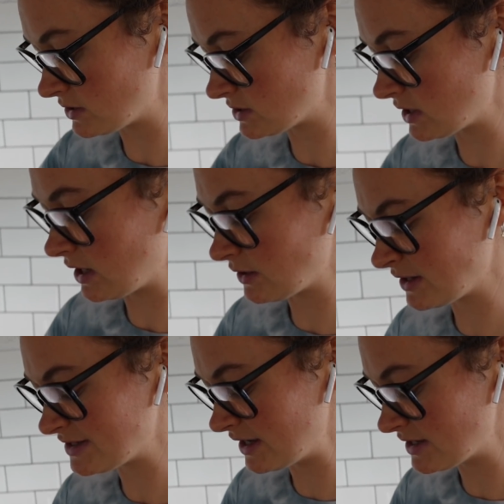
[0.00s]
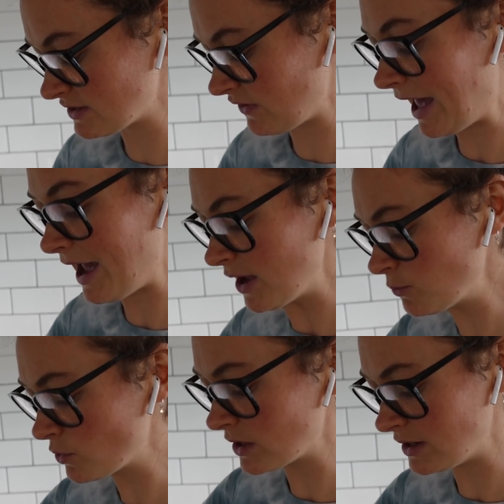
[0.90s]
The thing is, if I add
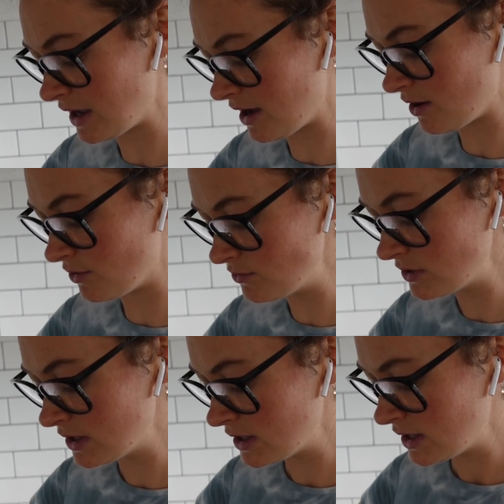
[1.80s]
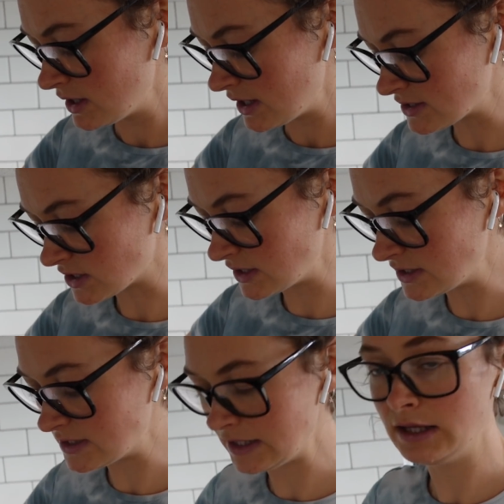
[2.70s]
water now, it's going to
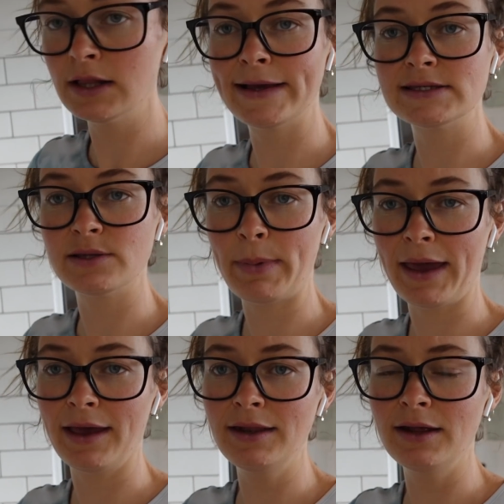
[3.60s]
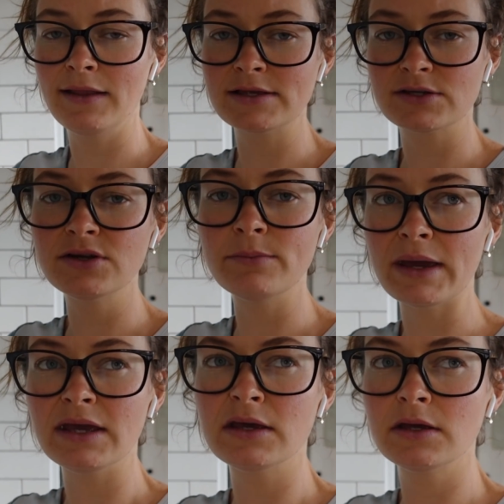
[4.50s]
deglaze the pan, and that's going to
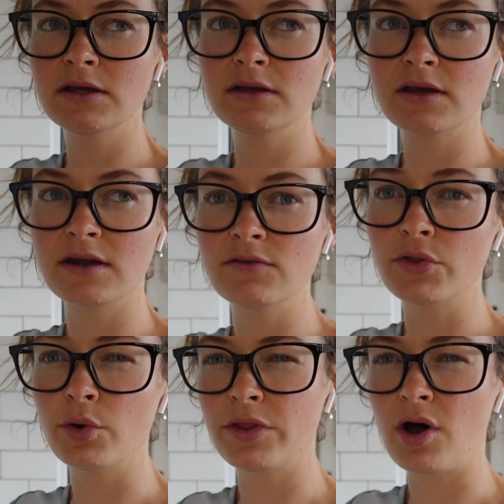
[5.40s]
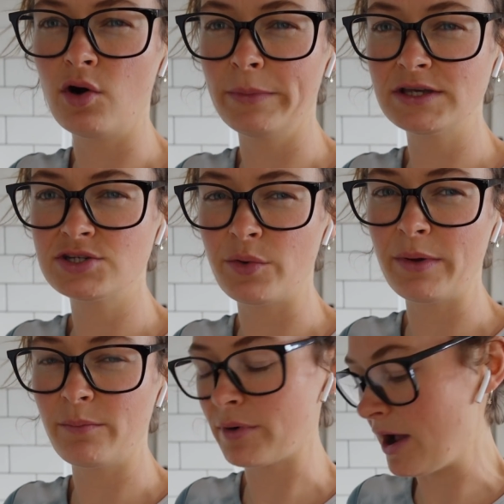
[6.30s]
make kind of the whole mixture a
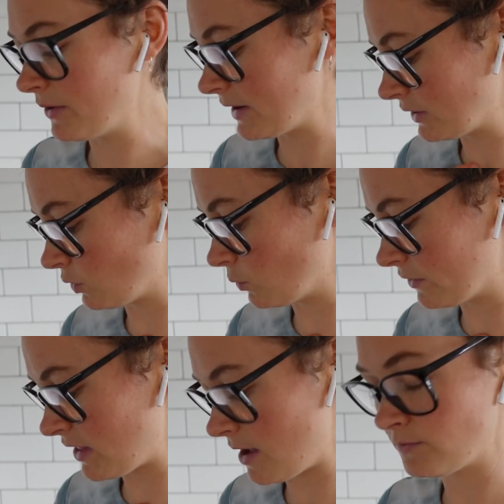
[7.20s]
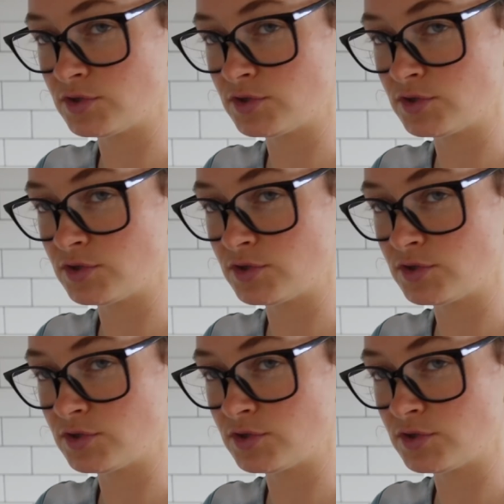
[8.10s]
bit brown, and I don't want that.